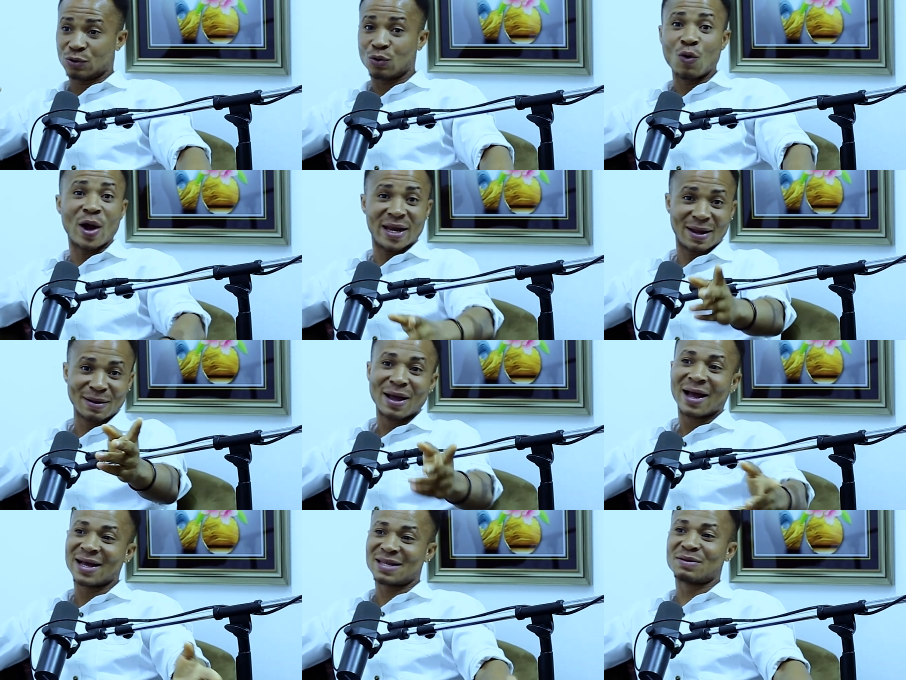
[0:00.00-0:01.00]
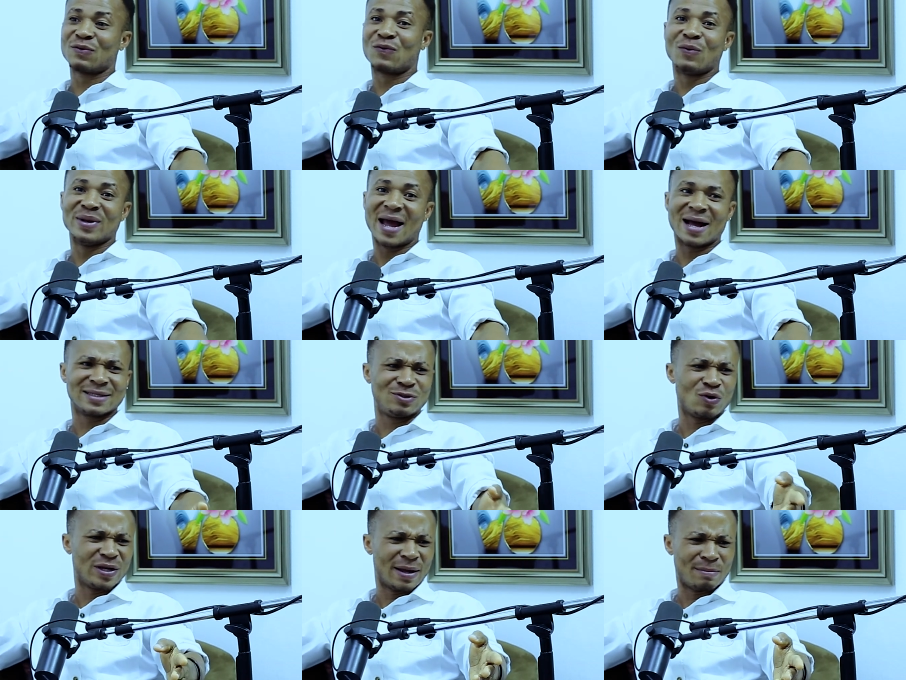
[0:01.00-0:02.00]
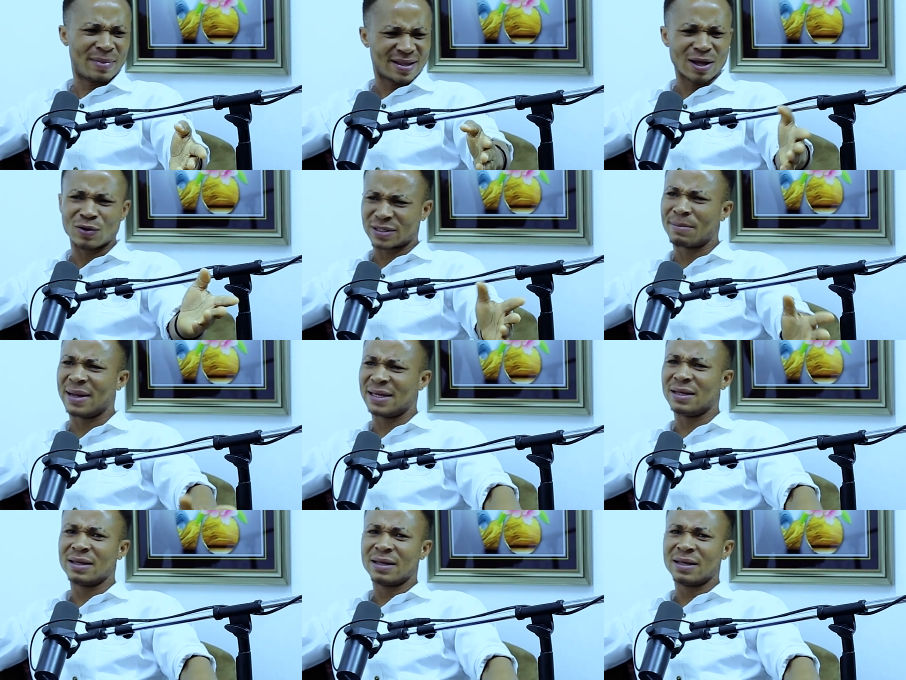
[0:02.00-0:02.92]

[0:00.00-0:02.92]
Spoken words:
to go and then get something from the auntie or the mother or somebody.